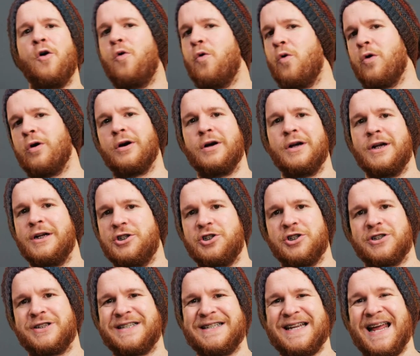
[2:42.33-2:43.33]
or
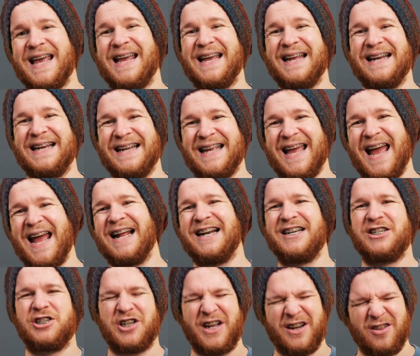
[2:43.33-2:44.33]
just stay
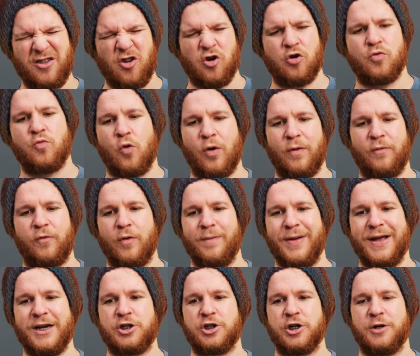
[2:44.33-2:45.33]
engaged and learn more
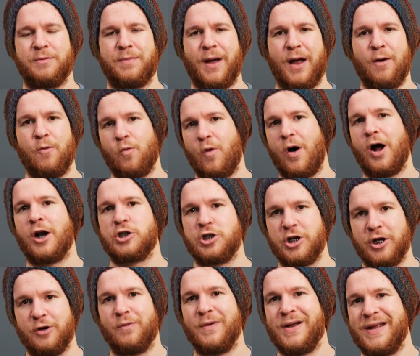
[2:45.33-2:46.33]
information by
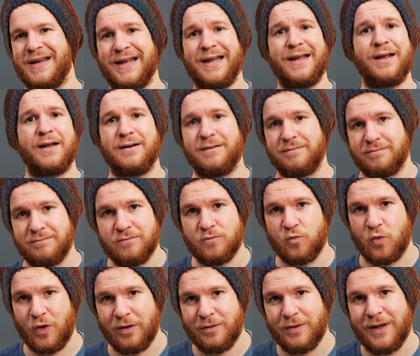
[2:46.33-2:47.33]
watching, reading, and,
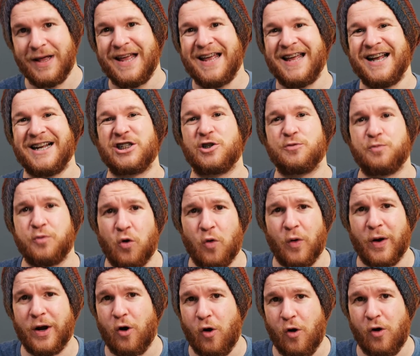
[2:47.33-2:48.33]
well,
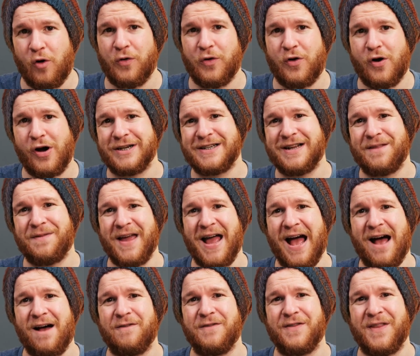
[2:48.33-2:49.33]
exploring all the content they
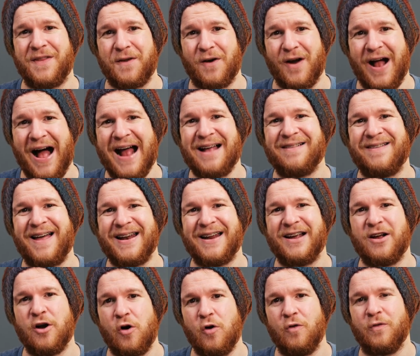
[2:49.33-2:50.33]
have that they're
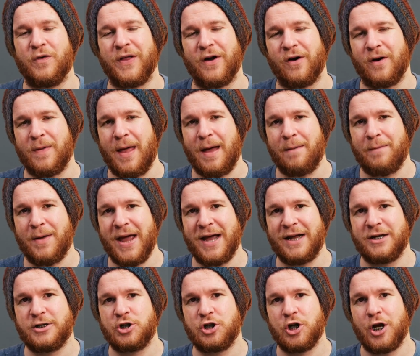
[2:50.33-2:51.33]
highlighting over there on that
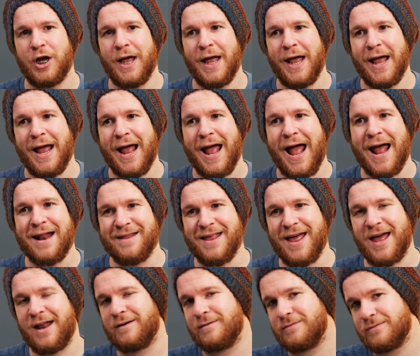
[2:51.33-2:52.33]
page. And
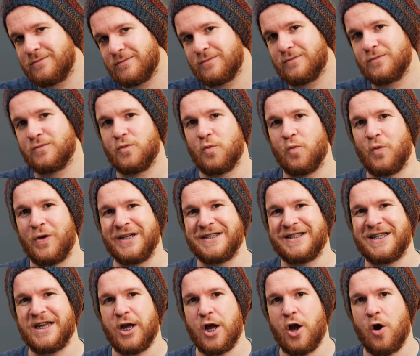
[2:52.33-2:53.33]
then, when you
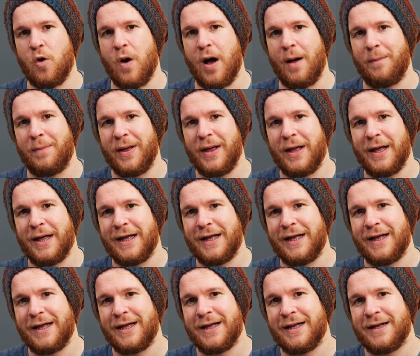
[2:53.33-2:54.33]
see it go up,
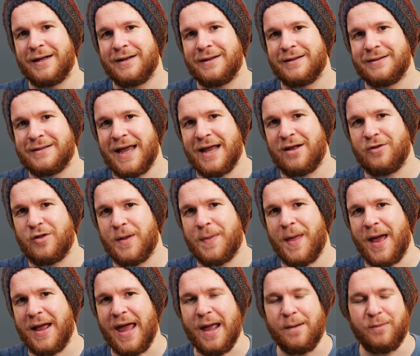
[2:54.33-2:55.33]
take a look at
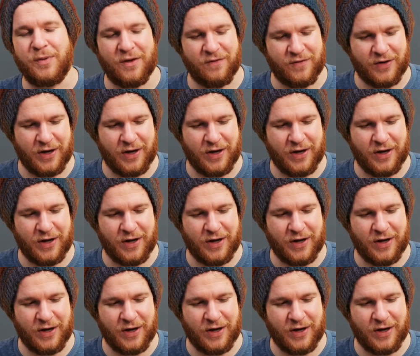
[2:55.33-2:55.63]
that gameplay